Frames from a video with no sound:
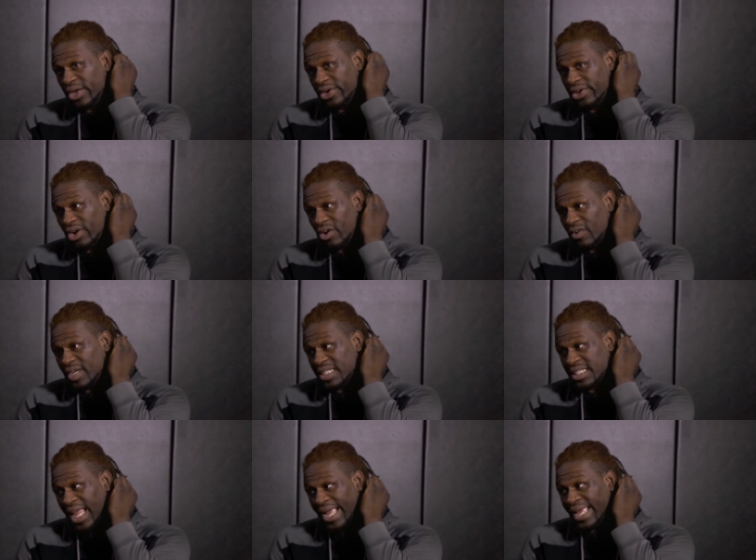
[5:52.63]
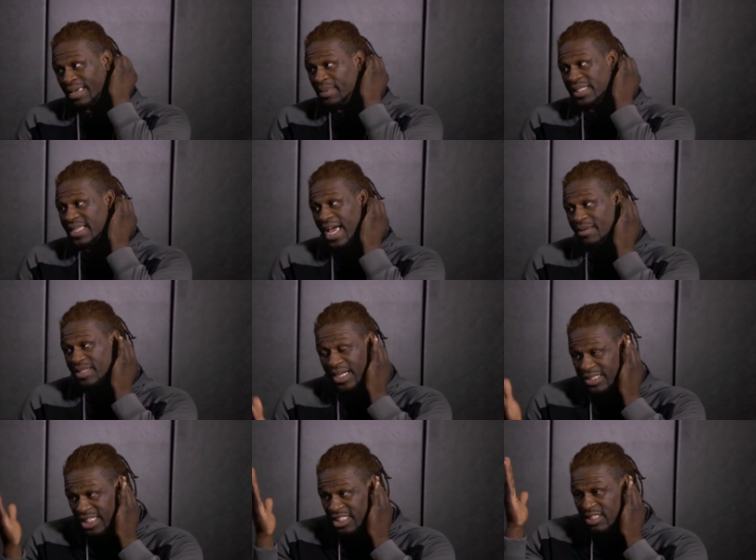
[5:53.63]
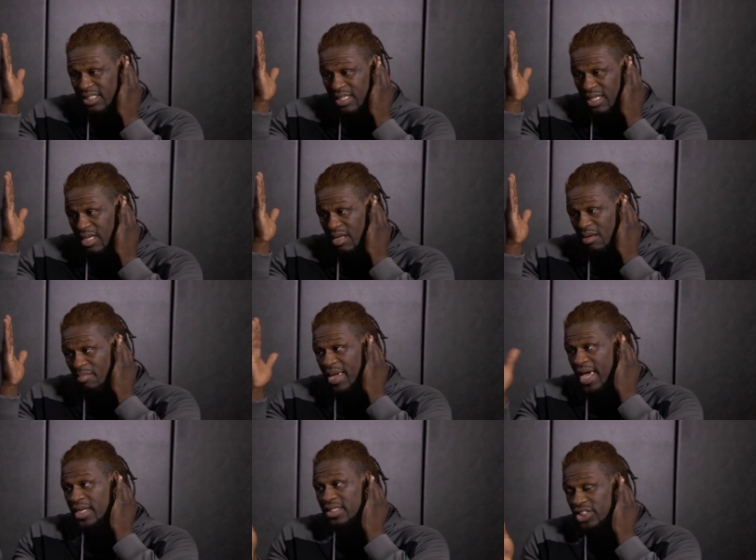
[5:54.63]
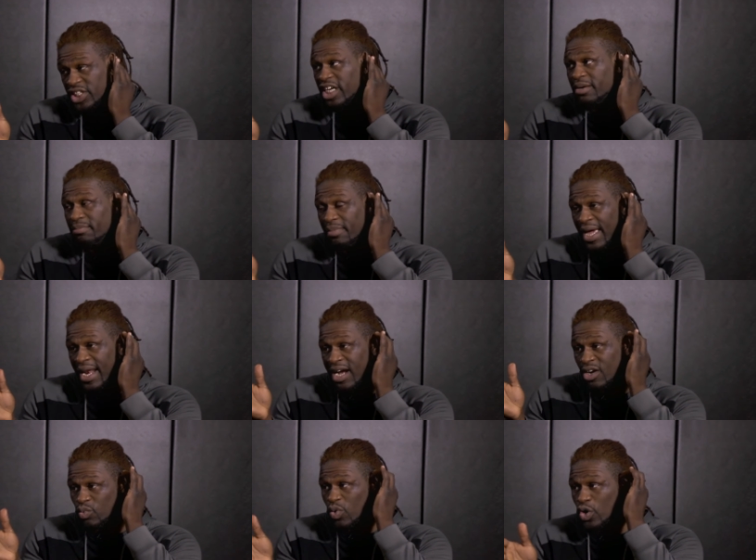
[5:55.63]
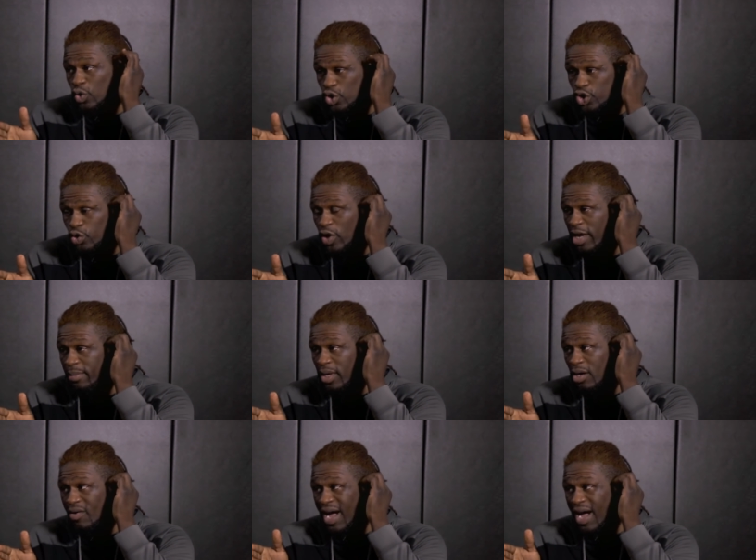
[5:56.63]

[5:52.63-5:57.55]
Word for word: You know, like it be times I can just be at a gym and I can run on the treadmill.